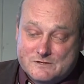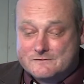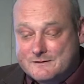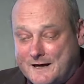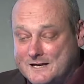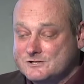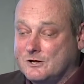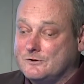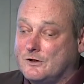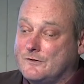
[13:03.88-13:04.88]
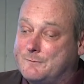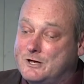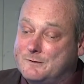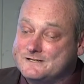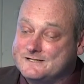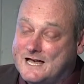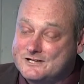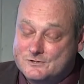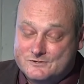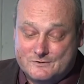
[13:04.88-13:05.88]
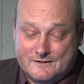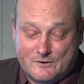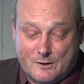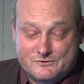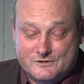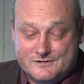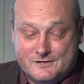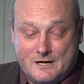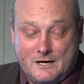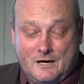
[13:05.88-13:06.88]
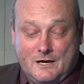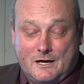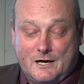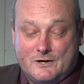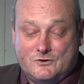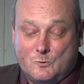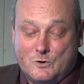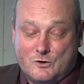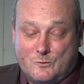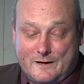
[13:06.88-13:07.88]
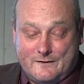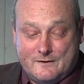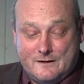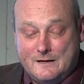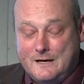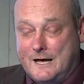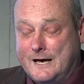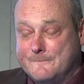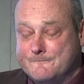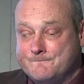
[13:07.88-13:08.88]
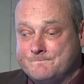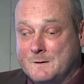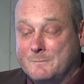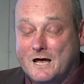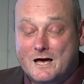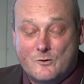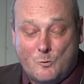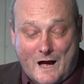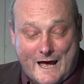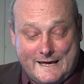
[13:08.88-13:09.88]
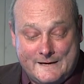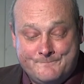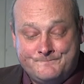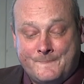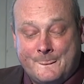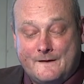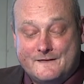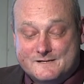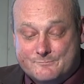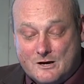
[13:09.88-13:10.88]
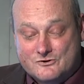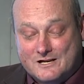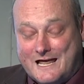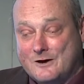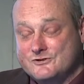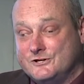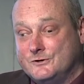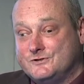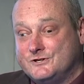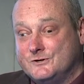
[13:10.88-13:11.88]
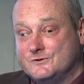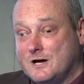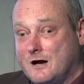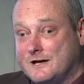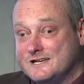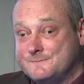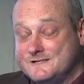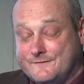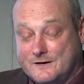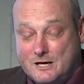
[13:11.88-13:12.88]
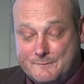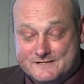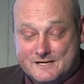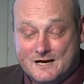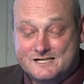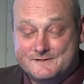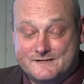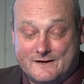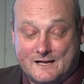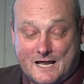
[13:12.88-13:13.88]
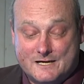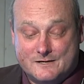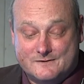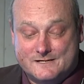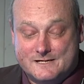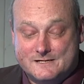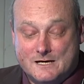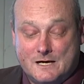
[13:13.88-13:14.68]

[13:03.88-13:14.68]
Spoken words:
depends on the purpose there, two different options to work with. But either way, this approach allows you to target specific herbicides, specific land uses